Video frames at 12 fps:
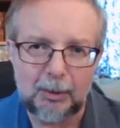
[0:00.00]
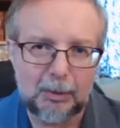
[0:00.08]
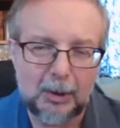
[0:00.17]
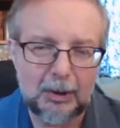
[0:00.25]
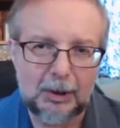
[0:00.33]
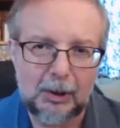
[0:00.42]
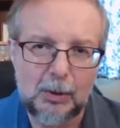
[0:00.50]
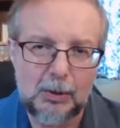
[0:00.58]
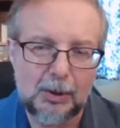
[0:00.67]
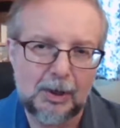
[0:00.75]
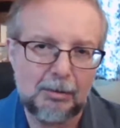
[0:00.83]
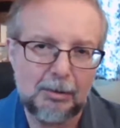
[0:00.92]
roller
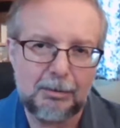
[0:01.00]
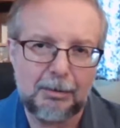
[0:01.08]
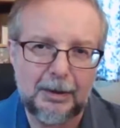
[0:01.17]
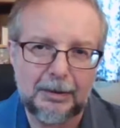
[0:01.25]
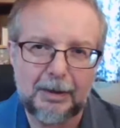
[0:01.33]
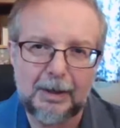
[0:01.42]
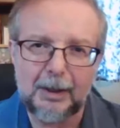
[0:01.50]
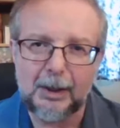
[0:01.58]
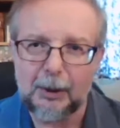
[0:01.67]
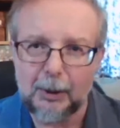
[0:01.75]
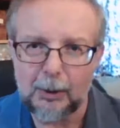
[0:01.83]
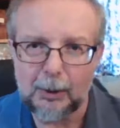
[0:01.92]
coaster ever fell
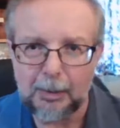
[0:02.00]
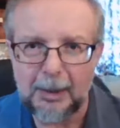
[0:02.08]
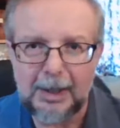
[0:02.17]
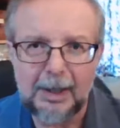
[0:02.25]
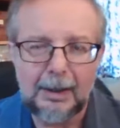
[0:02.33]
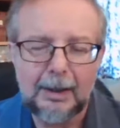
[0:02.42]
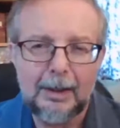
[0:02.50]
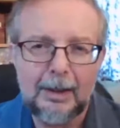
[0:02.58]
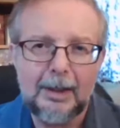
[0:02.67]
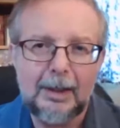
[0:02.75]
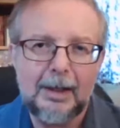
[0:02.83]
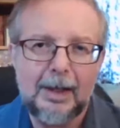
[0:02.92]
and hurt me.
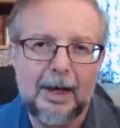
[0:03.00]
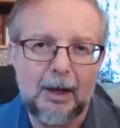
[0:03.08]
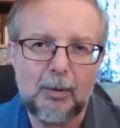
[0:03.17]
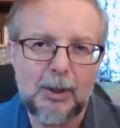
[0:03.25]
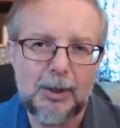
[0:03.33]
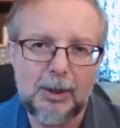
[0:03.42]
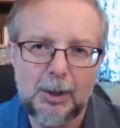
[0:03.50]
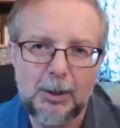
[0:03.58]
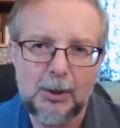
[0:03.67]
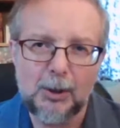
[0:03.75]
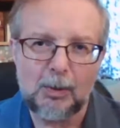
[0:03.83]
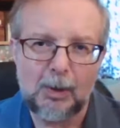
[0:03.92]
I wasn't
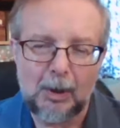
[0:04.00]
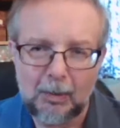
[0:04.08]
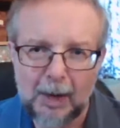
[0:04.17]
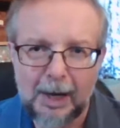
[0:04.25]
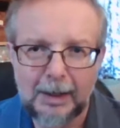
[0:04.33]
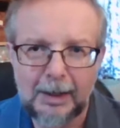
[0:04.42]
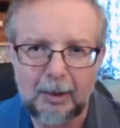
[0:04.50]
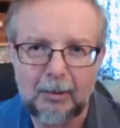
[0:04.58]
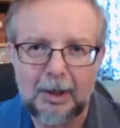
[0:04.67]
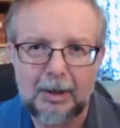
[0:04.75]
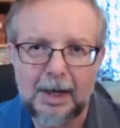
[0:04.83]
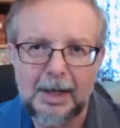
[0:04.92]
injured while riding
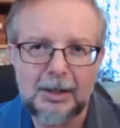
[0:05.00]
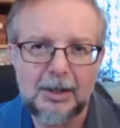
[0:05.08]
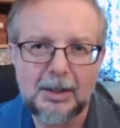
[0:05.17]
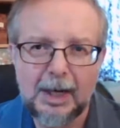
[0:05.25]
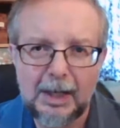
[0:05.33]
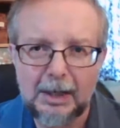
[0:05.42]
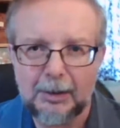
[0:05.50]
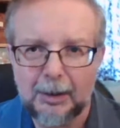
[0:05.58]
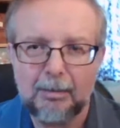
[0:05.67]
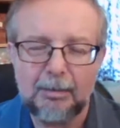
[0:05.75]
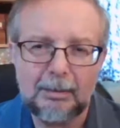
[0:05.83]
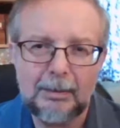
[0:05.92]
one. I just hated
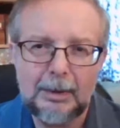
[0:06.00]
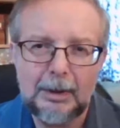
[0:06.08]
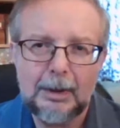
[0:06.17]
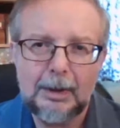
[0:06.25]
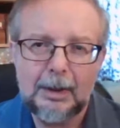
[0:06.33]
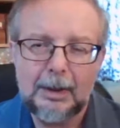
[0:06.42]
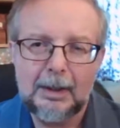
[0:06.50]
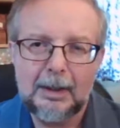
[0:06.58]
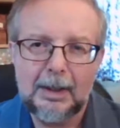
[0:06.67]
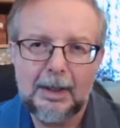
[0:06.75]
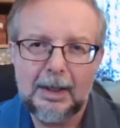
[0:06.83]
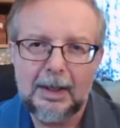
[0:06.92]
them.
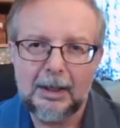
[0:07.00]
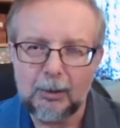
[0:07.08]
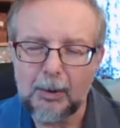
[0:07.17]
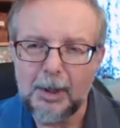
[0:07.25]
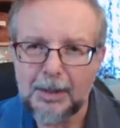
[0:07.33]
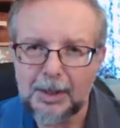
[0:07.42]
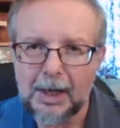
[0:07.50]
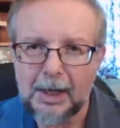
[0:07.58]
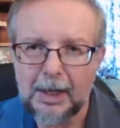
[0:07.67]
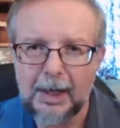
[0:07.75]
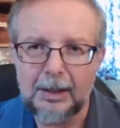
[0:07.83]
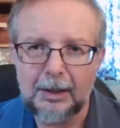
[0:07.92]
And the reason I
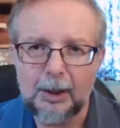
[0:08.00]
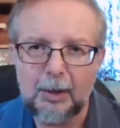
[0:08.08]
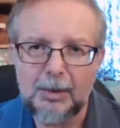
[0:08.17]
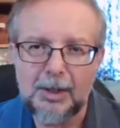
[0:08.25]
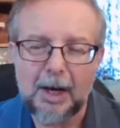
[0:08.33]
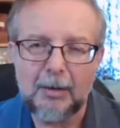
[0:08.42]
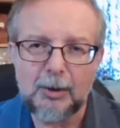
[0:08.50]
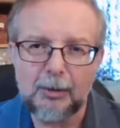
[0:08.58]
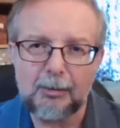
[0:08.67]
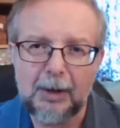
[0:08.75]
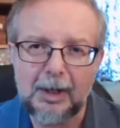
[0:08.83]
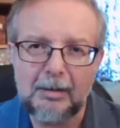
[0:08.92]
hated them is I was
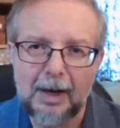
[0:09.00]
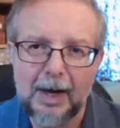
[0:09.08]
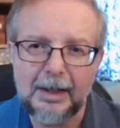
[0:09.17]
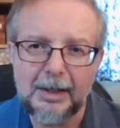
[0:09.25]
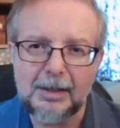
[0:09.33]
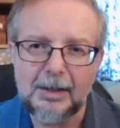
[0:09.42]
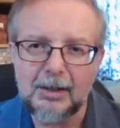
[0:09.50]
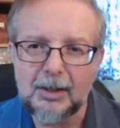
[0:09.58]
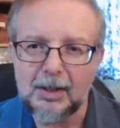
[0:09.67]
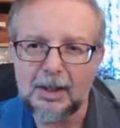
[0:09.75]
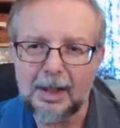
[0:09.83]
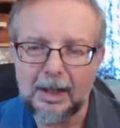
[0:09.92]
afraid of heights. And you
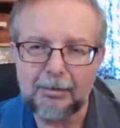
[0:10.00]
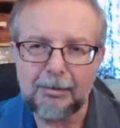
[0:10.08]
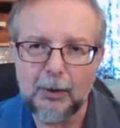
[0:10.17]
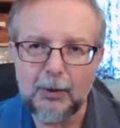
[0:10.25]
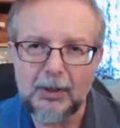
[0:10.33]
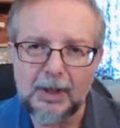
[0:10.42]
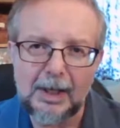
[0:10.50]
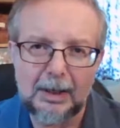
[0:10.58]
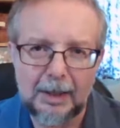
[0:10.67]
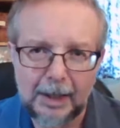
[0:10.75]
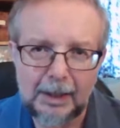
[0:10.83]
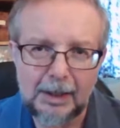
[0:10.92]
see, that first
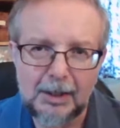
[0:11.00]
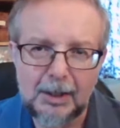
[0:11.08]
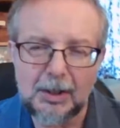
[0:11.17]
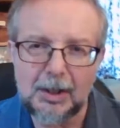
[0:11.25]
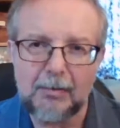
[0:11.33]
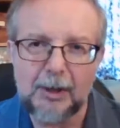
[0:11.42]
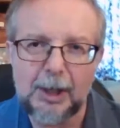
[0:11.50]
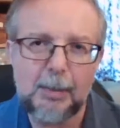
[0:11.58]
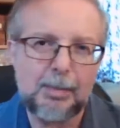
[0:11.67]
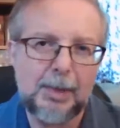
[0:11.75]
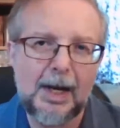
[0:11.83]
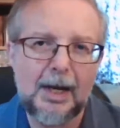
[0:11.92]
hill, I could just never
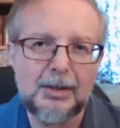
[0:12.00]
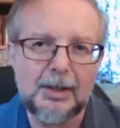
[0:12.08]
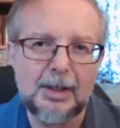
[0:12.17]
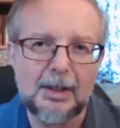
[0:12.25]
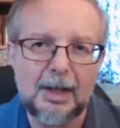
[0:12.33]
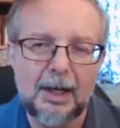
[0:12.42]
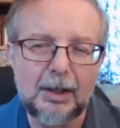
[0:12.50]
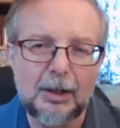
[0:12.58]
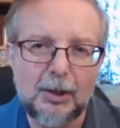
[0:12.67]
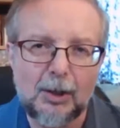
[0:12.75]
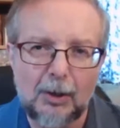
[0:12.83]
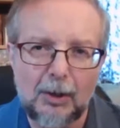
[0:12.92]
get past it.
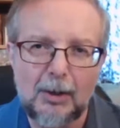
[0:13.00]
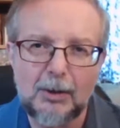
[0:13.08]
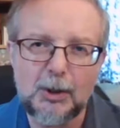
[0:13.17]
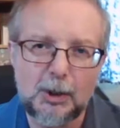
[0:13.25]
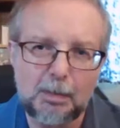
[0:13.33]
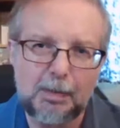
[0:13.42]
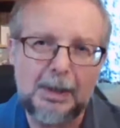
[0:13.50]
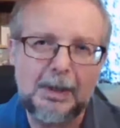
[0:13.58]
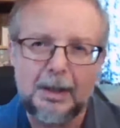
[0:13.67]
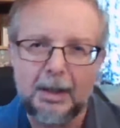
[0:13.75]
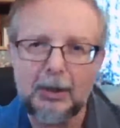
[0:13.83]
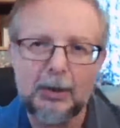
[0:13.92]
That tall,
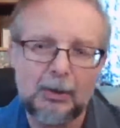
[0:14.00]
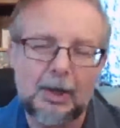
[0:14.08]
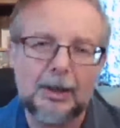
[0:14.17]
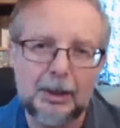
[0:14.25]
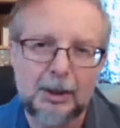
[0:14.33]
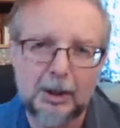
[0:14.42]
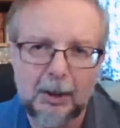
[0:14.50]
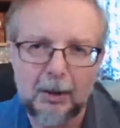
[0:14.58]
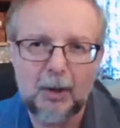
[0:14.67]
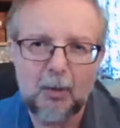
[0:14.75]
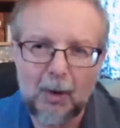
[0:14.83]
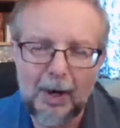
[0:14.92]
spindly structure
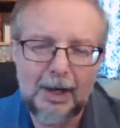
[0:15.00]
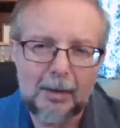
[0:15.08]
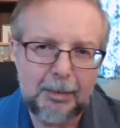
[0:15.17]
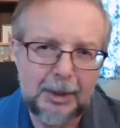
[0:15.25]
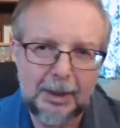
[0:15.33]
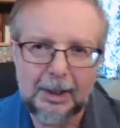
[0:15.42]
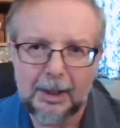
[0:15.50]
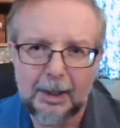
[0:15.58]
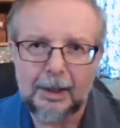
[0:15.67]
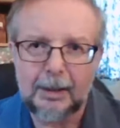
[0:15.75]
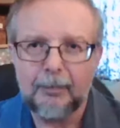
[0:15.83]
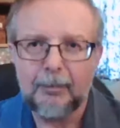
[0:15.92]
going way up in the
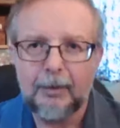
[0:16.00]
air,